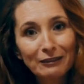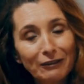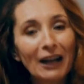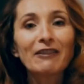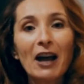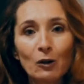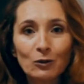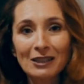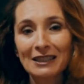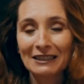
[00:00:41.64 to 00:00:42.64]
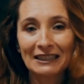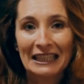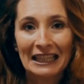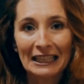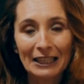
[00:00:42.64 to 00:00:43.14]
5 vowels
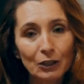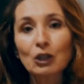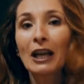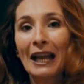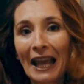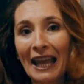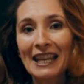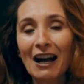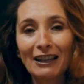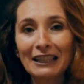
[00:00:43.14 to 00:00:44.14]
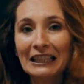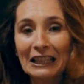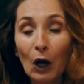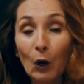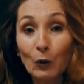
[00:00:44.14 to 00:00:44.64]
in English, A, I,
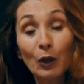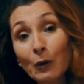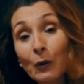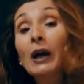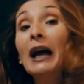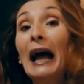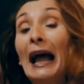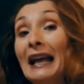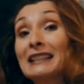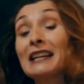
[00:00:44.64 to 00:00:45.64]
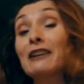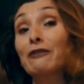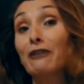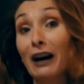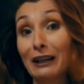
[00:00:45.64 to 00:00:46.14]
E, O, U, and
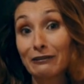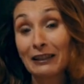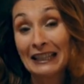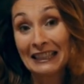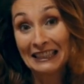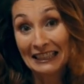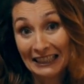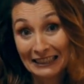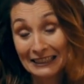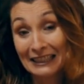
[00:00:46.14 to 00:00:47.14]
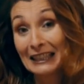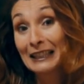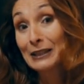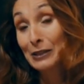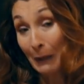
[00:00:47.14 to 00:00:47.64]
5 in
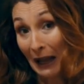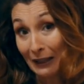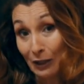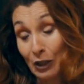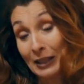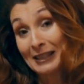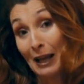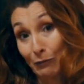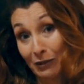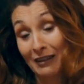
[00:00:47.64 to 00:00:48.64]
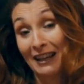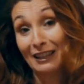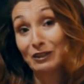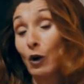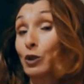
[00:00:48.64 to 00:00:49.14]
Spanish, except they
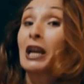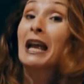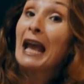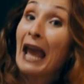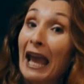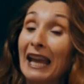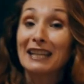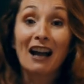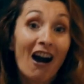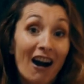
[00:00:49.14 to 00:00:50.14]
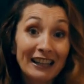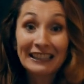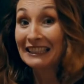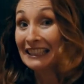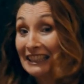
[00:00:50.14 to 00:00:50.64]
are not A,
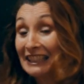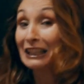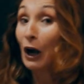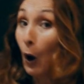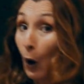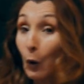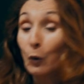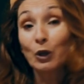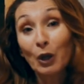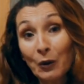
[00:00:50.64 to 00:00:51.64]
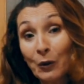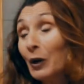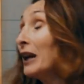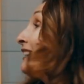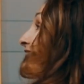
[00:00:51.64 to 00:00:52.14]
I, E, O,
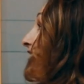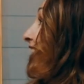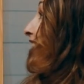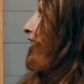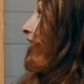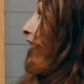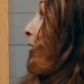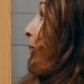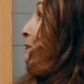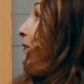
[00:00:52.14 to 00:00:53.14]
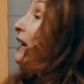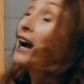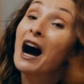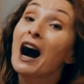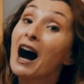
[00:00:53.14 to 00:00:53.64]
U, they are
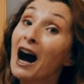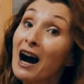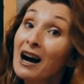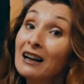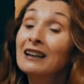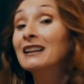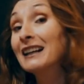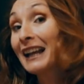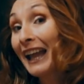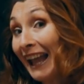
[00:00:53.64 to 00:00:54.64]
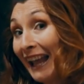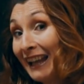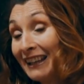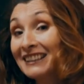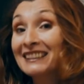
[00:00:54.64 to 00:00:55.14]

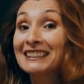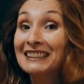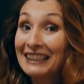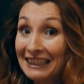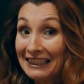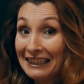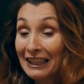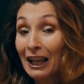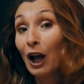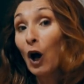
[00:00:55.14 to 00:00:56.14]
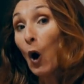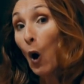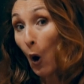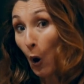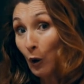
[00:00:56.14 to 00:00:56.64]
A, E, I,
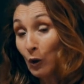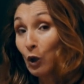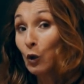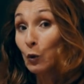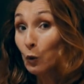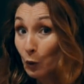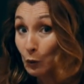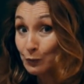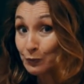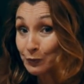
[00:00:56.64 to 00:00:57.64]
O, U.